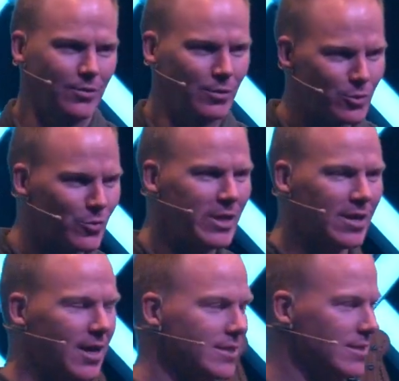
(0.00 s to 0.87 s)
this week
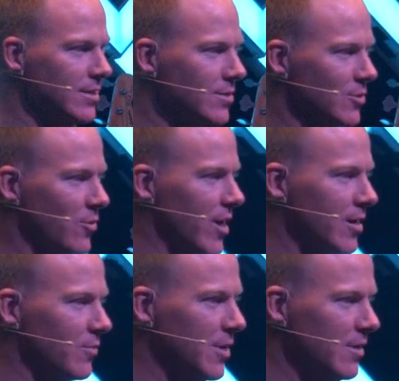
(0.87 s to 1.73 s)
I sinned, right?
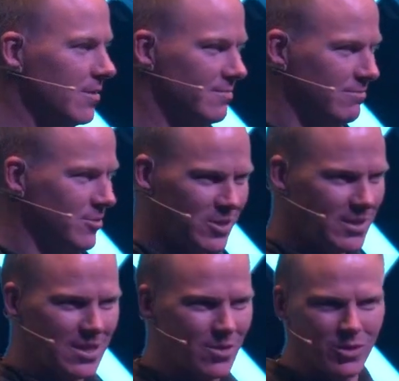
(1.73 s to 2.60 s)

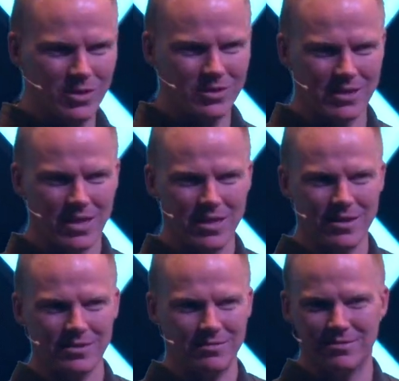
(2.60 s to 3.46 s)
Does anyone say that?